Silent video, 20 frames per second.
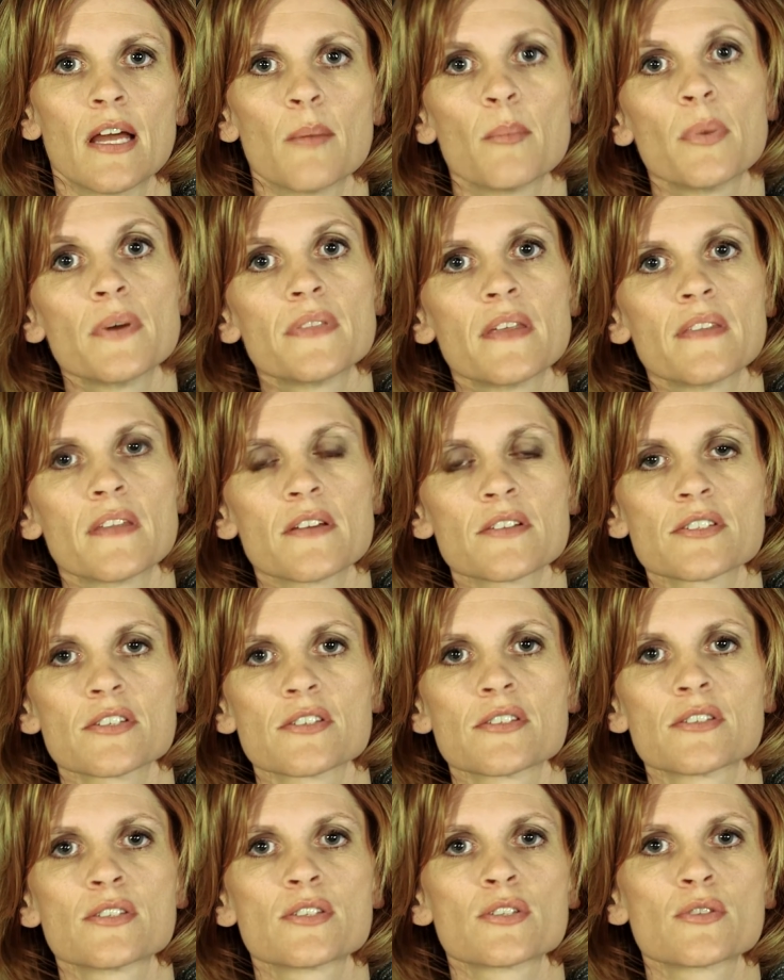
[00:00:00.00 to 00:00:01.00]
But then there's a
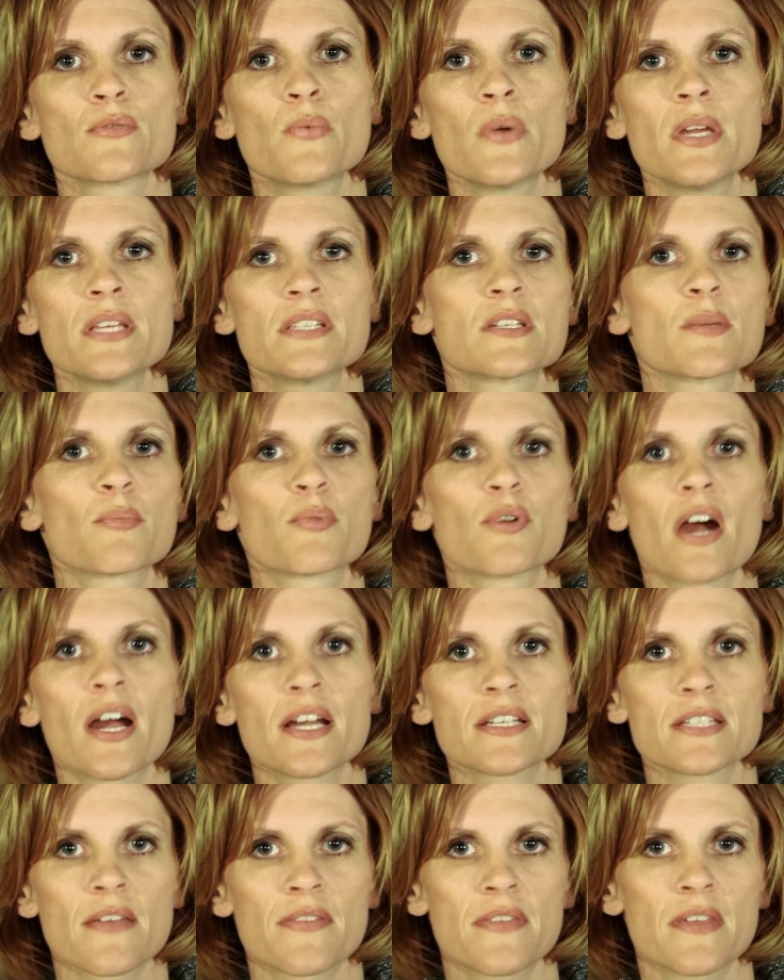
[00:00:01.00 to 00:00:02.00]
sweet
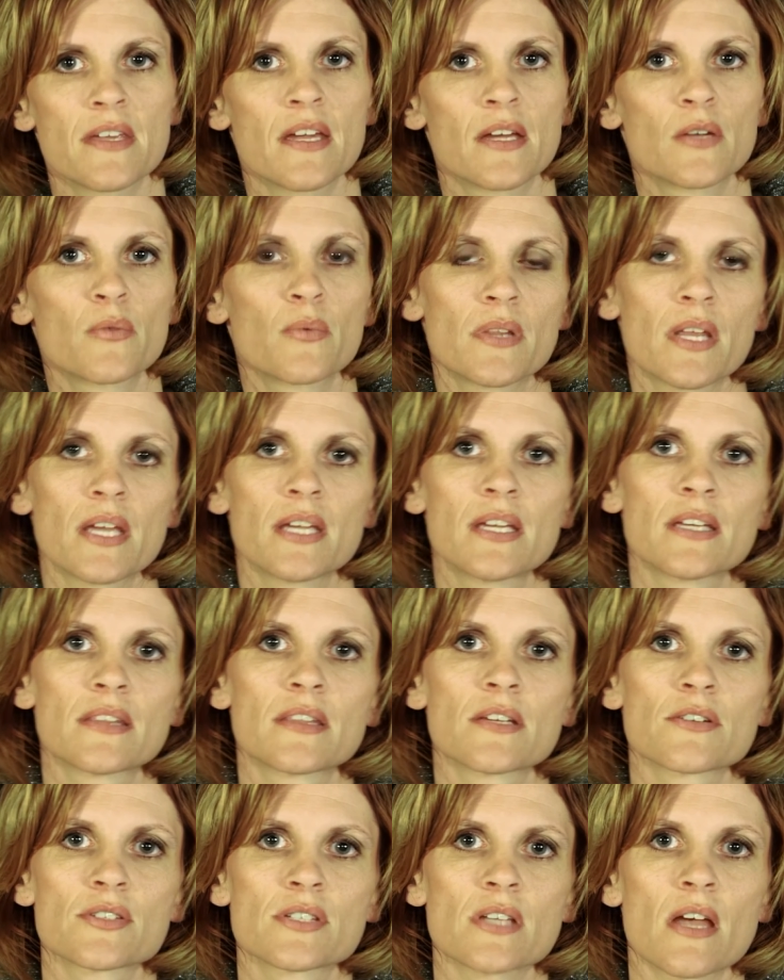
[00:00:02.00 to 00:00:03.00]
surprise at the end when they get
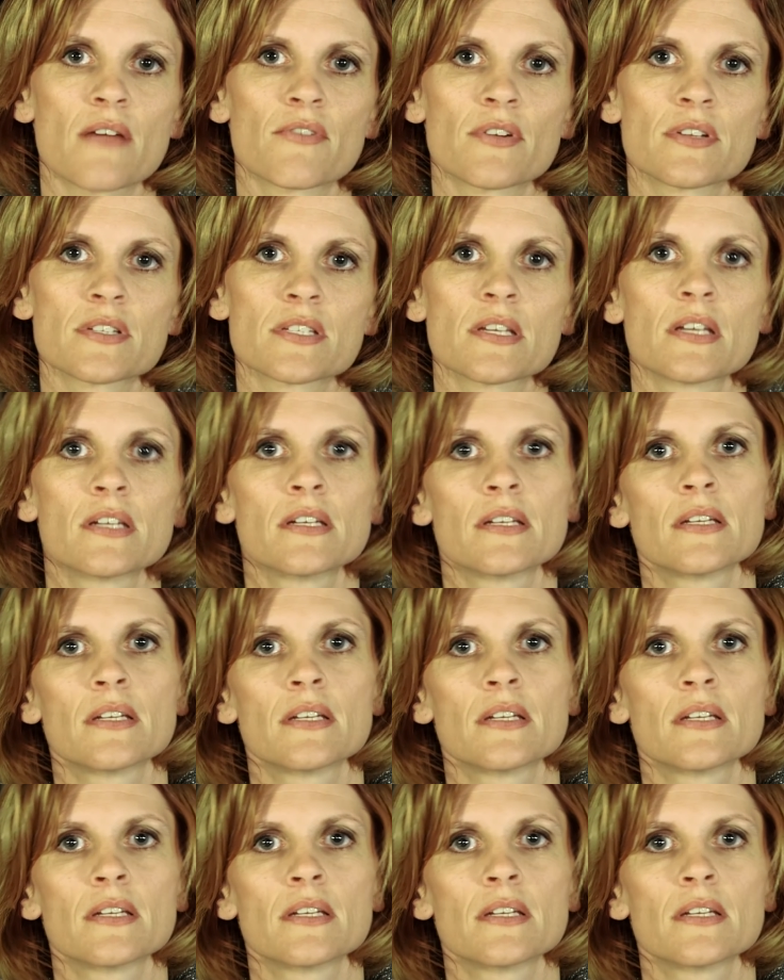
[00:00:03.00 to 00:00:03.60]
their severance.